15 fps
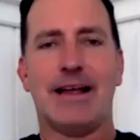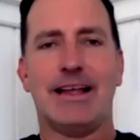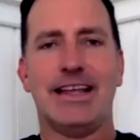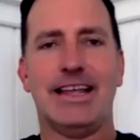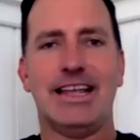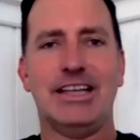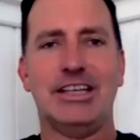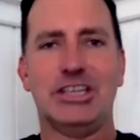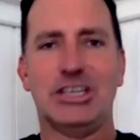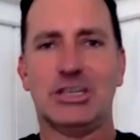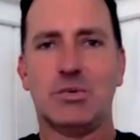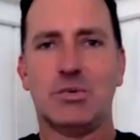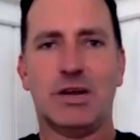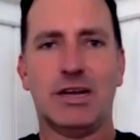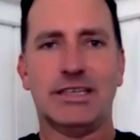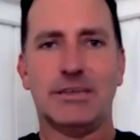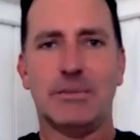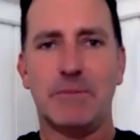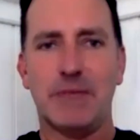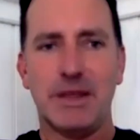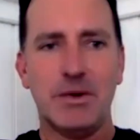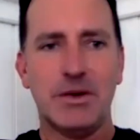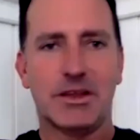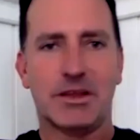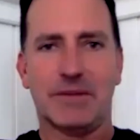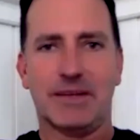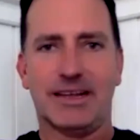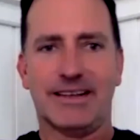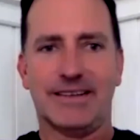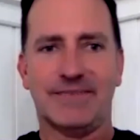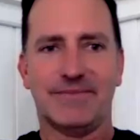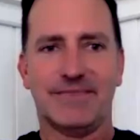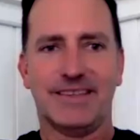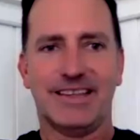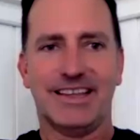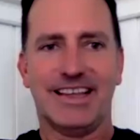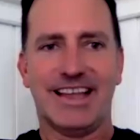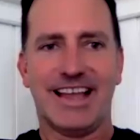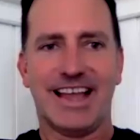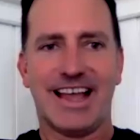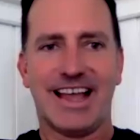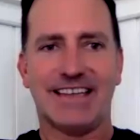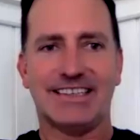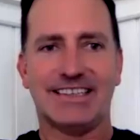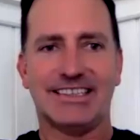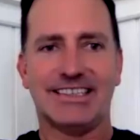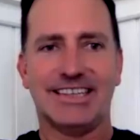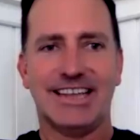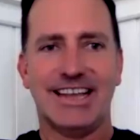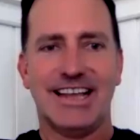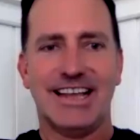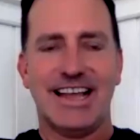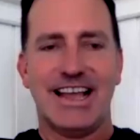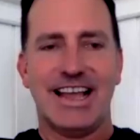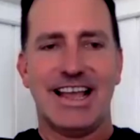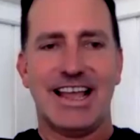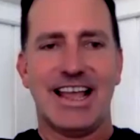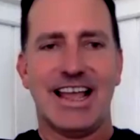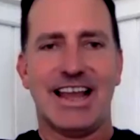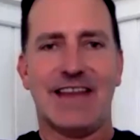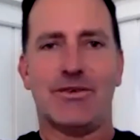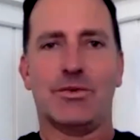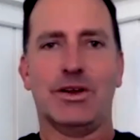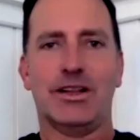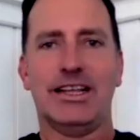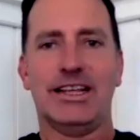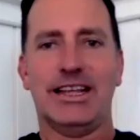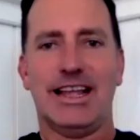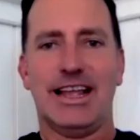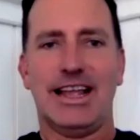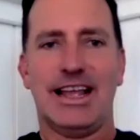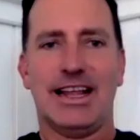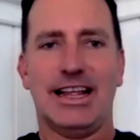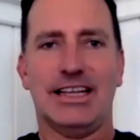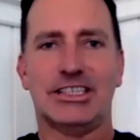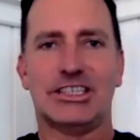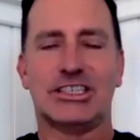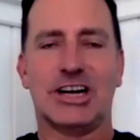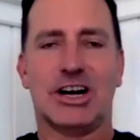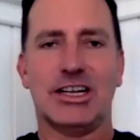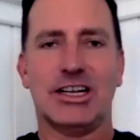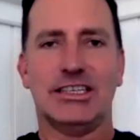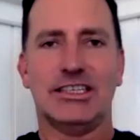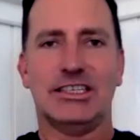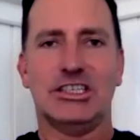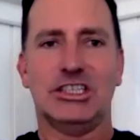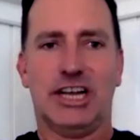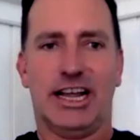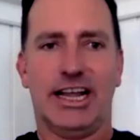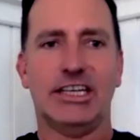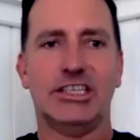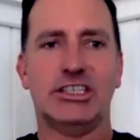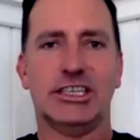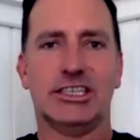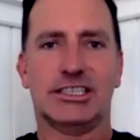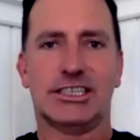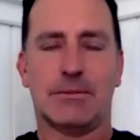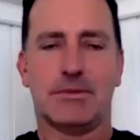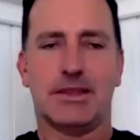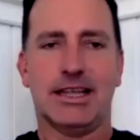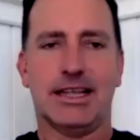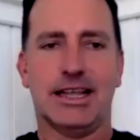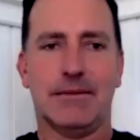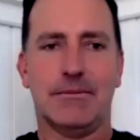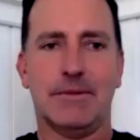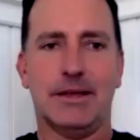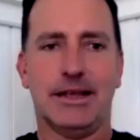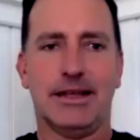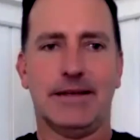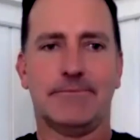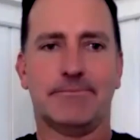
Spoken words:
he just wanted to be with me. And it really, it started changing something in me.